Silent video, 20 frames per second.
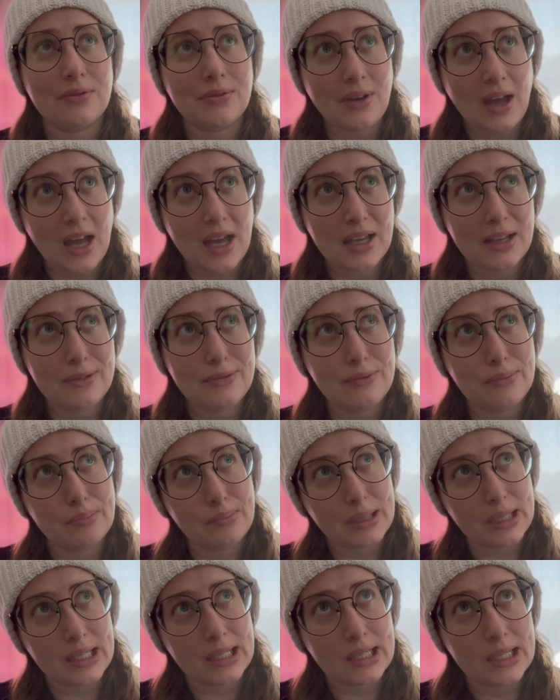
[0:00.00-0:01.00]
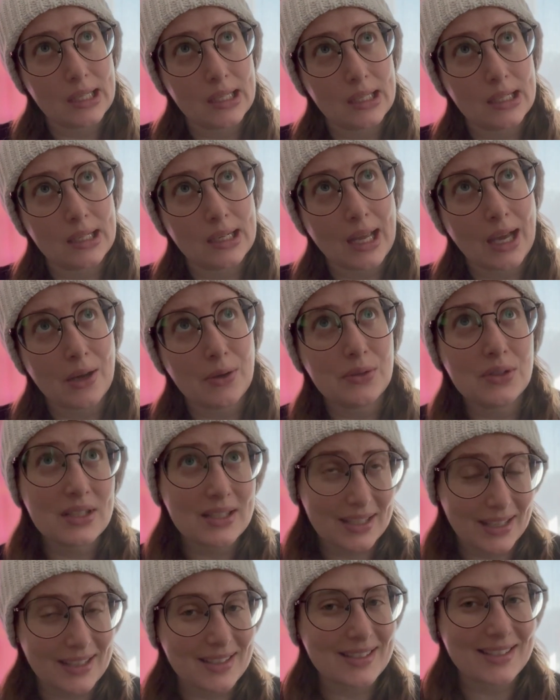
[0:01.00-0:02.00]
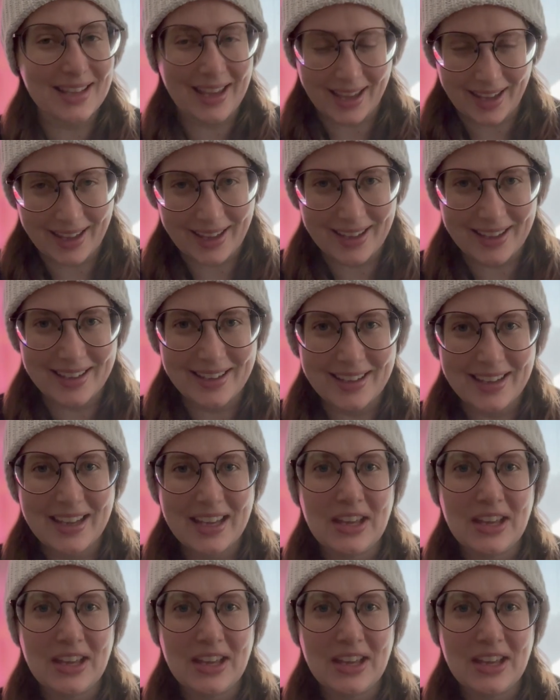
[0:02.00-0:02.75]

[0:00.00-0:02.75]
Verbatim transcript: 5B, now 6A.